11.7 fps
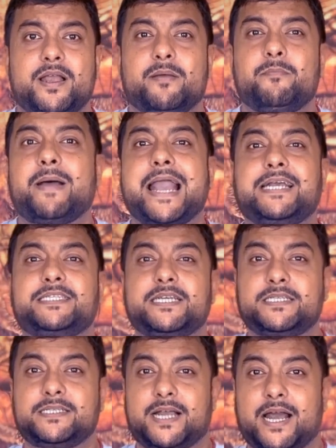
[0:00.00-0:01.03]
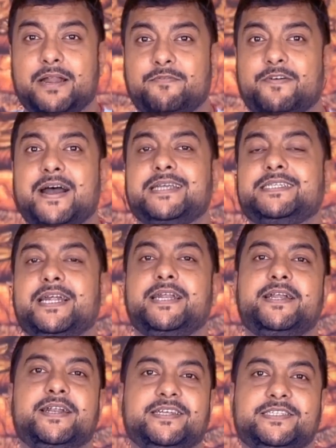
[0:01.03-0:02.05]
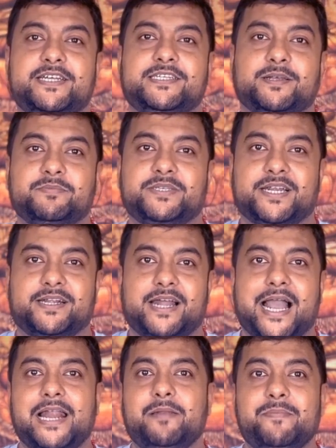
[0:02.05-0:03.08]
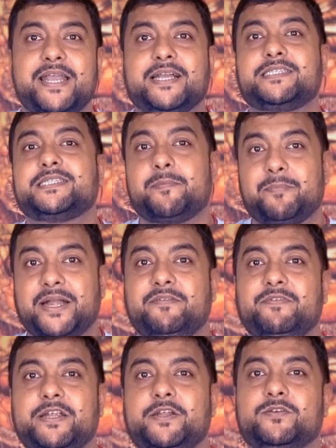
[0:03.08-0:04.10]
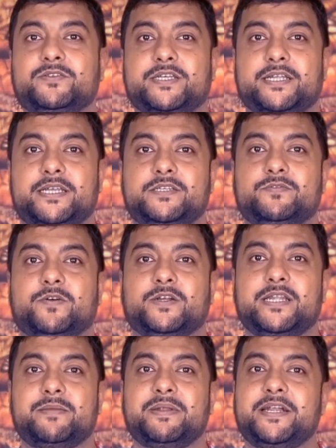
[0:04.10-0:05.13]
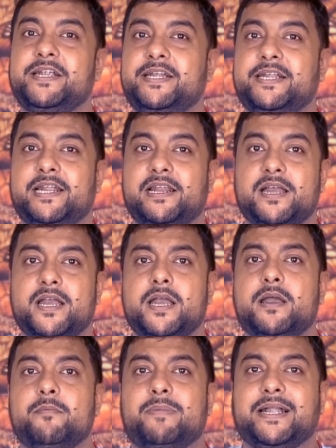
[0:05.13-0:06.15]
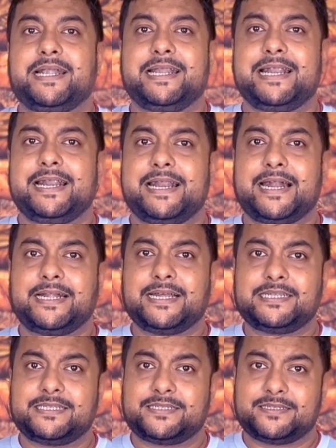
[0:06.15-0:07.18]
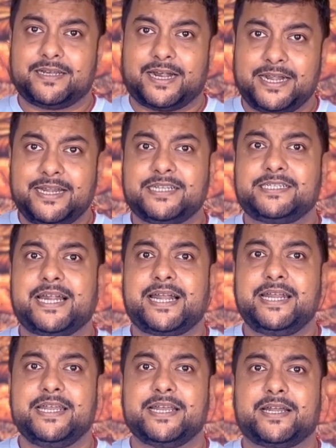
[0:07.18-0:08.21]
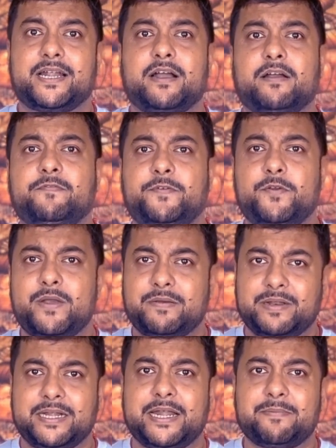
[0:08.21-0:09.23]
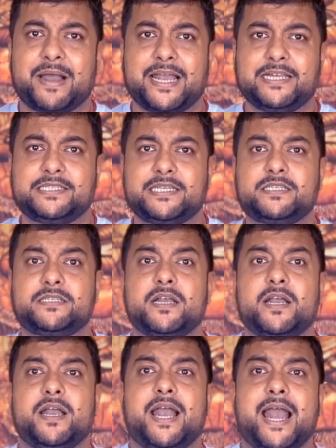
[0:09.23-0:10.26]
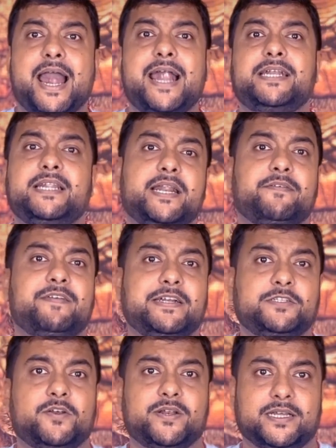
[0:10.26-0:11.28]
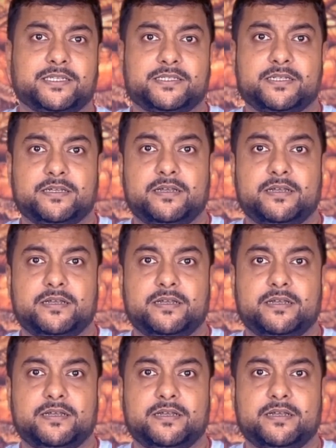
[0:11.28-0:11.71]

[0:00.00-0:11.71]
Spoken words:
Biases are vast and interesting subject. I'll make a separate video series for them in detail, but let us understand here a few everyday biases and their effects on us.